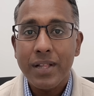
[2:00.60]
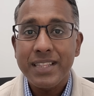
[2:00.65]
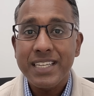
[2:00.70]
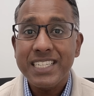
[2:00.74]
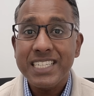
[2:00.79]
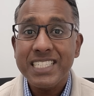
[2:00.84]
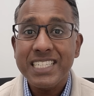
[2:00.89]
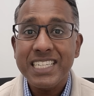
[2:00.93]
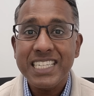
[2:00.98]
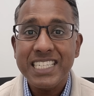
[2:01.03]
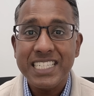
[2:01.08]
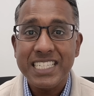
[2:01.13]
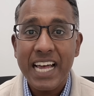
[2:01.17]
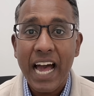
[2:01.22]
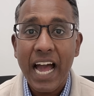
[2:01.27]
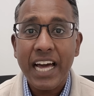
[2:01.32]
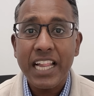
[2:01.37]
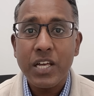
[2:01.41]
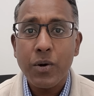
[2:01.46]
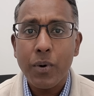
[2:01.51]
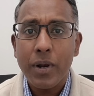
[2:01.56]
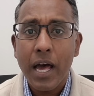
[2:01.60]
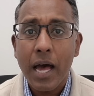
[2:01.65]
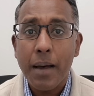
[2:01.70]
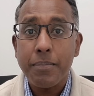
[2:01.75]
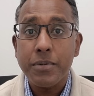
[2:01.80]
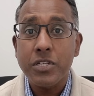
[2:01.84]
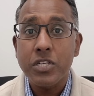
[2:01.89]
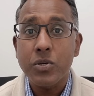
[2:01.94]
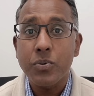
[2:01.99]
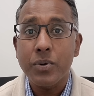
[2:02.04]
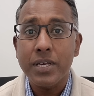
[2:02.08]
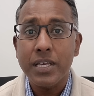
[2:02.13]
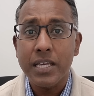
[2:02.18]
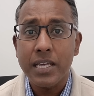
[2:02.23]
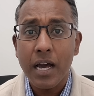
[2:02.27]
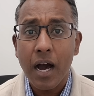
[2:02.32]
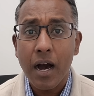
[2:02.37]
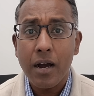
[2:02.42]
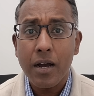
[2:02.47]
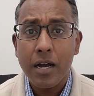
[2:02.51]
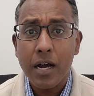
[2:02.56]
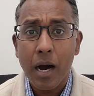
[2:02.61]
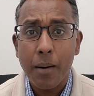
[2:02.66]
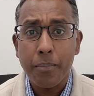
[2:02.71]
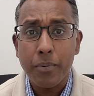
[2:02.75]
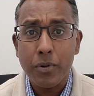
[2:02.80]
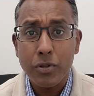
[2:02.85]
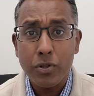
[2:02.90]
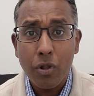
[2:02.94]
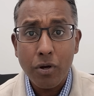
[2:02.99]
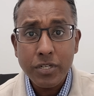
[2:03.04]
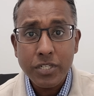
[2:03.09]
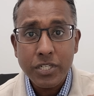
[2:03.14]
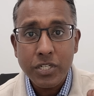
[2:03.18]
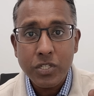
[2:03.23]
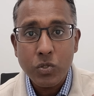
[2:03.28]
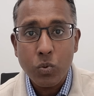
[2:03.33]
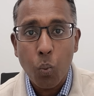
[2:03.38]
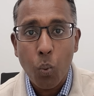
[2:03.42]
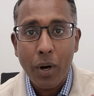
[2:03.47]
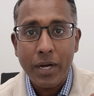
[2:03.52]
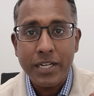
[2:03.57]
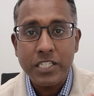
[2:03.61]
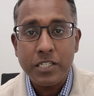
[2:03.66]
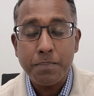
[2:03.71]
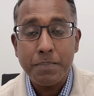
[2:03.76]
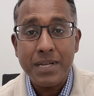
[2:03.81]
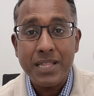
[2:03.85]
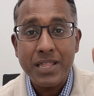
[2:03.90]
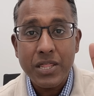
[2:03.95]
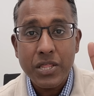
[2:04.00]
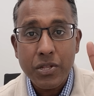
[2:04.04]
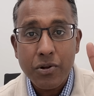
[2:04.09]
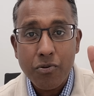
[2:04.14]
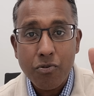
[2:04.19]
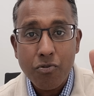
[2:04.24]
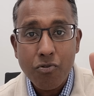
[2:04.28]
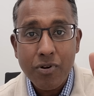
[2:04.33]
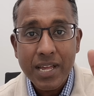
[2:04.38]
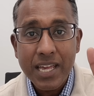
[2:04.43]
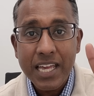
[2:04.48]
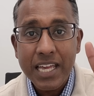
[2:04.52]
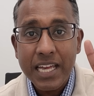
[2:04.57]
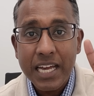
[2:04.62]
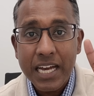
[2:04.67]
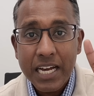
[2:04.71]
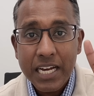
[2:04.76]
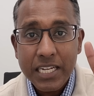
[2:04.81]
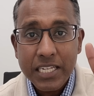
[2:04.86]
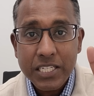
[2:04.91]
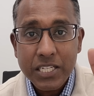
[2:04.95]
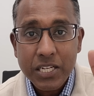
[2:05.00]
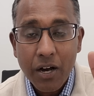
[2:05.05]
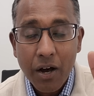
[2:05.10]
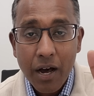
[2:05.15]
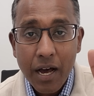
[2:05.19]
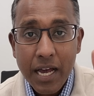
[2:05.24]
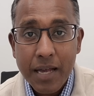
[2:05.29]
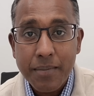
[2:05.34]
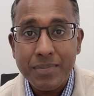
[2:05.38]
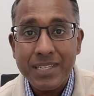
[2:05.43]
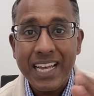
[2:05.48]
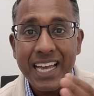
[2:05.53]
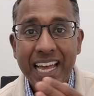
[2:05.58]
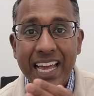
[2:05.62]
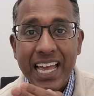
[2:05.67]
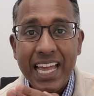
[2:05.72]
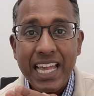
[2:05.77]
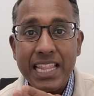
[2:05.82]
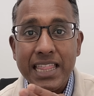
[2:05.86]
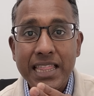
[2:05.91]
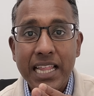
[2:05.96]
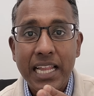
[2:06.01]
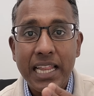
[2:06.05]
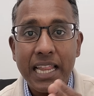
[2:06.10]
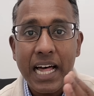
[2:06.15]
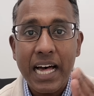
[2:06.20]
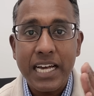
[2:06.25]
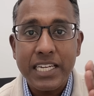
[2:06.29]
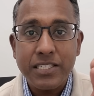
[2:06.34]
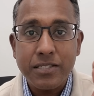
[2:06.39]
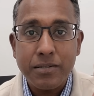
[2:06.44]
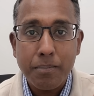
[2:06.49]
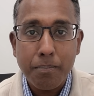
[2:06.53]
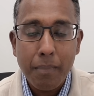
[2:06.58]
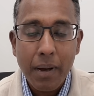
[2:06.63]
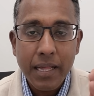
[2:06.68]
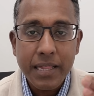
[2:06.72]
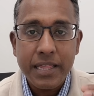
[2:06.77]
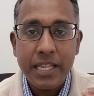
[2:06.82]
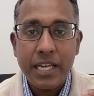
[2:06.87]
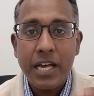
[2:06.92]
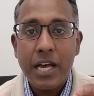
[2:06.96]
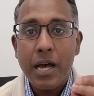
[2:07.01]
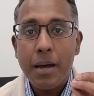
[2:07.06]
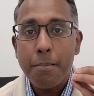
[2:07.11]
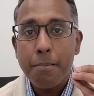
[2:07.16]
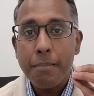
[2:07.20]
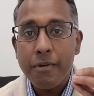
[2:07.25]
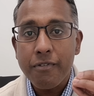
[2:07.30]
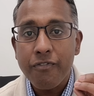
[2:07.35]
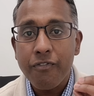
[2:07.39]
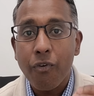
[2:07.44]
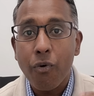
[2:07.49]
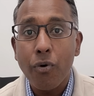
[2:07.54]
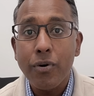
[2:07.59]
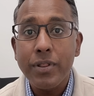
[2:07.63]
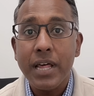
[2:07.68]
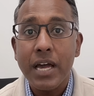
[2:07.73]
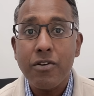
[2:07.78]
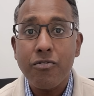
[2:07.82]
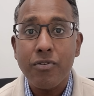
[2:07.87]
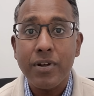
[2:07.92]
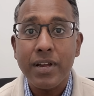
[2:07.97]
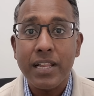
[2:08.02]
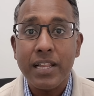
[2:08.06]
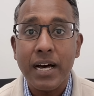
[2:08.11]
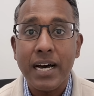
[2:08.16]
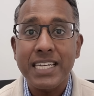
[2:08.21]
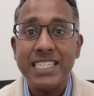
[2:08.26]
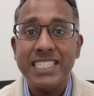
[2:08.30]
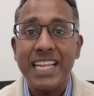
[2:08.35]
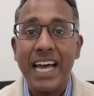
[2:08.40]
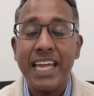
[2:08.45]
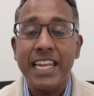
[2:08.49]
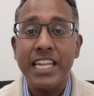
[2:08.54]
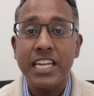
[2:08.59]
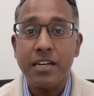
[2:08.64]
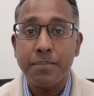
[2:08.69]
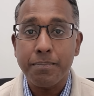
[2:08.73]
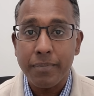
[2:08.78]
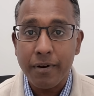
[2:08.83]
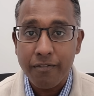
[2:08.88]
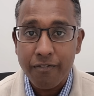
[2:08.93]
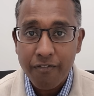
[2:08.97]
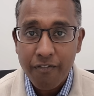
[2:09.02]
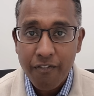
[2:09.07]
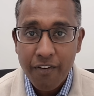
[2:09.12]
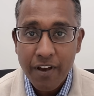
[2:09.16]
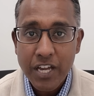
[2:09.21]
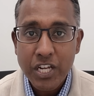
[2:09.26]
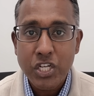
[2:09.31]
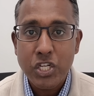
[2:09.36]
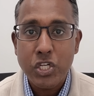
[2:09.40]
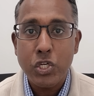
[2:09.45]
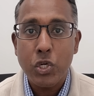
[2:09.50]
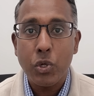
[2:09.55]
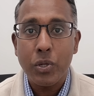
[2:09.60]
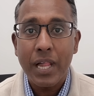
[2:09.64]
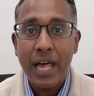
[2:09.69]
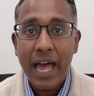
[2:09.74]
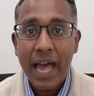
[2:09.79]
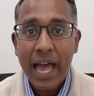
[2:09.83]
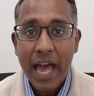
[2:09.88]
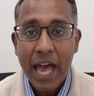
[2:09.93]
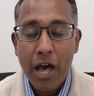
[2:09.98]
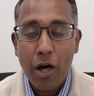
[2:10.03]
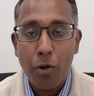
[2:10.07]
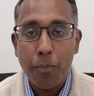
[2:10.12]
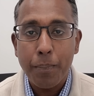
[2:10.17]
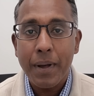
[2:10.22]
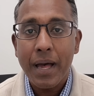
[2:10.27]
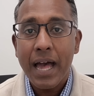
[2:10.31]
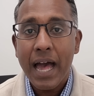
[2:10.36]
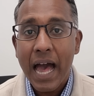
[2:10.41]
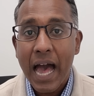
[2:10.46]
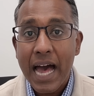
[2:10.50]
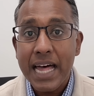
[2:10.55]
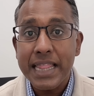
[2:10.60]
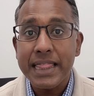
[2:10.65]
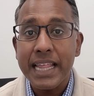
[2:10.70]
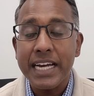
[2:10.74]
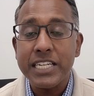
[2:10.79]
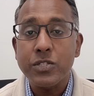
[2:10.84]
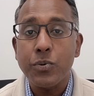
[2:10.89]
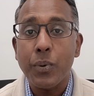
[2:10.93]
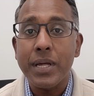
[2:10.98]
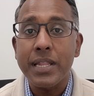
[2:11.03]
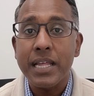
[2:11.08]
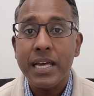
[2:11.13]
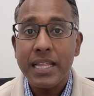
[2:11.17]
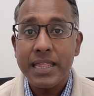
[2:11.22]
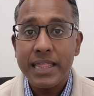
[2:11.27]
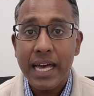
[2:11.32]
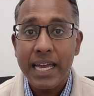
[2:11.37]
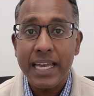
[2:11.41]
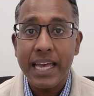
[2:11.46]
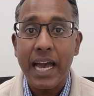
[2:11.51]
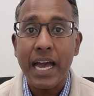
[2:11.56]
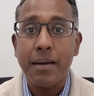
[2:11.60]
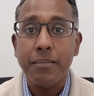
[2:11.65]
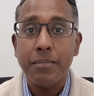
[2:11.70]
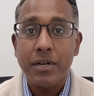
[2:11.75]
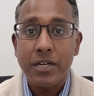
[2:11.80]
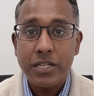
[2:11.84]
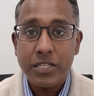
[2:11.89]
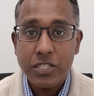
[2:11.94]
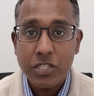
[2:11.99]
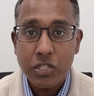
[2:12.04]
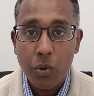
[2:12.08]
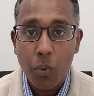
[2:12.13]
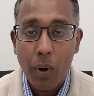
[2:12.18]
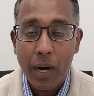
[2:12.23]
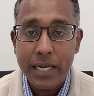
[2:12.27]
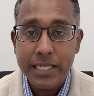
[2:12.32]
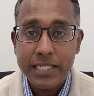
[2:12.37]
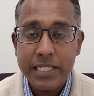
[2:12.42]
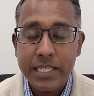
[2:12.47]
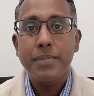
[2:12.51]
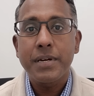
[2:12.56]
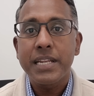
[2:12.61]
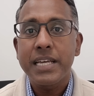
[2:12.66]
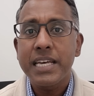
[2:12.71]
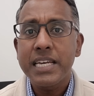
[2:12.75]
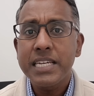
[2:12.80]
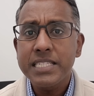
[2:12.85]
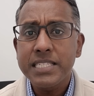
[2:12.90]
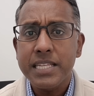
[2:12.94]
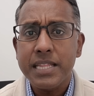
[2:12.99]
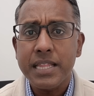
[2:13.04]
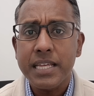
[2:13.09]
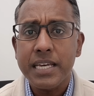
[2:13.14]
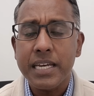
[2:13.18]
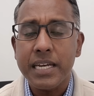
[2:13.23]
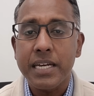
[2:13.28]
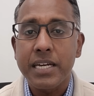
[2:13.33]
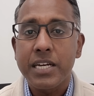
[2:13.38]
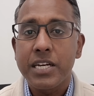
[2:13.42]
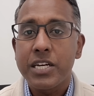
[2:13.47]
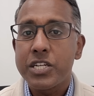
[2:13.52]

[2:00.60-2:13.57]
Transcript: this is exactly what happened to a young couple, not just once, but 3 times in the last month before they realized they needed professional help, and that's when they came to us. But here's the thing.